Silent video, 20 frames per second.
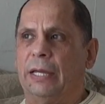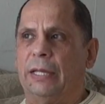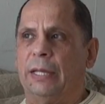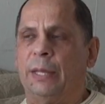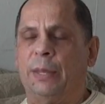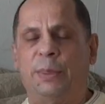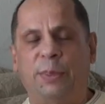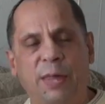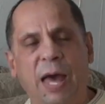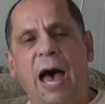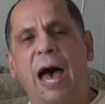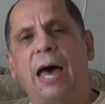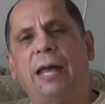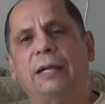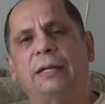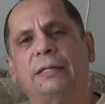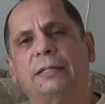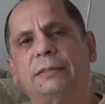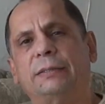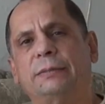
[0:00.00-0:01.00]

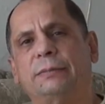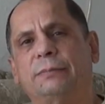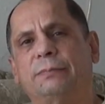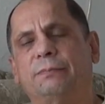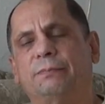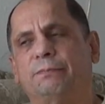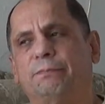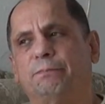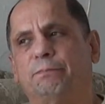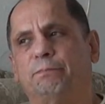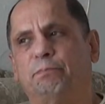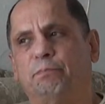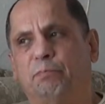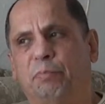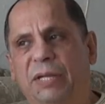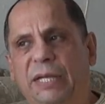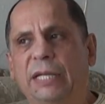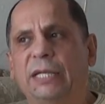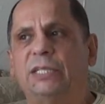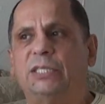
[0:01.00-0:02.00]
That
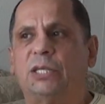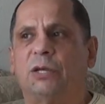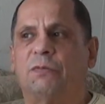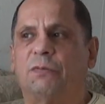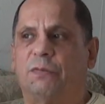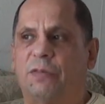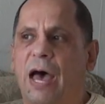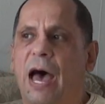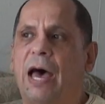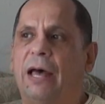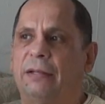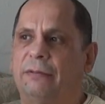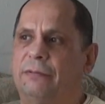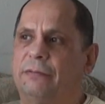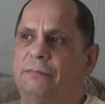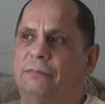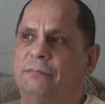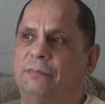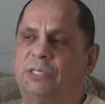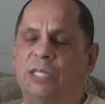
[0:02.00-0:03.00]
piece of that
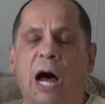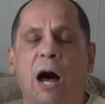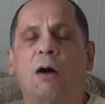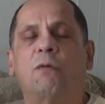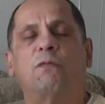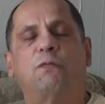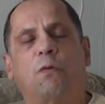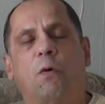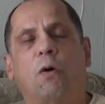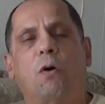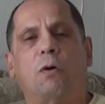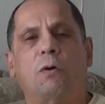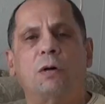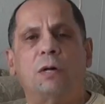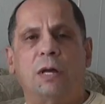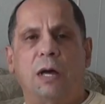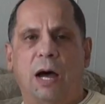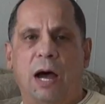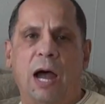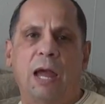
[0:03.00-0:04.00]
downfall,
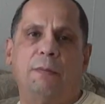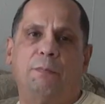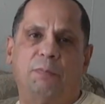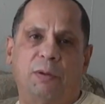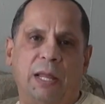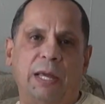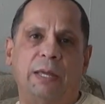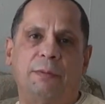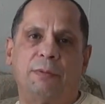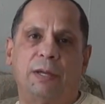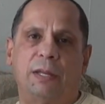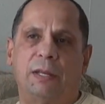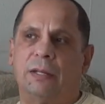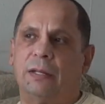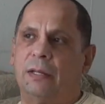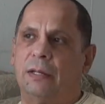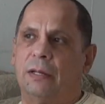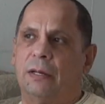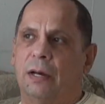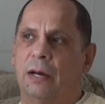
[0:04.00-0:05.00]
I blame it
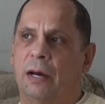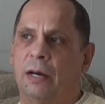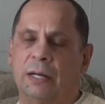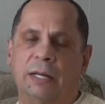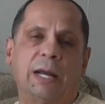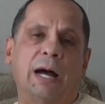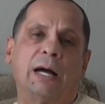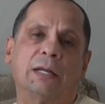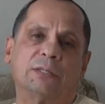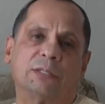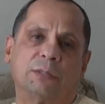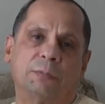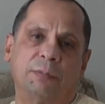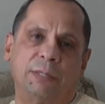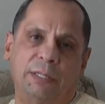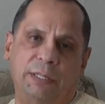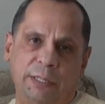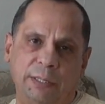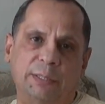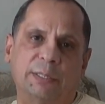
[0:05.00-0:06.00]
on
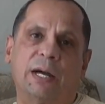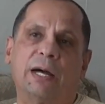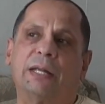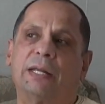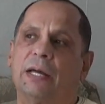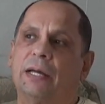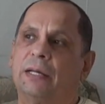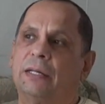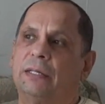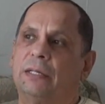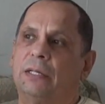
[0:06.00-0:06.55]
Councilman Quintana.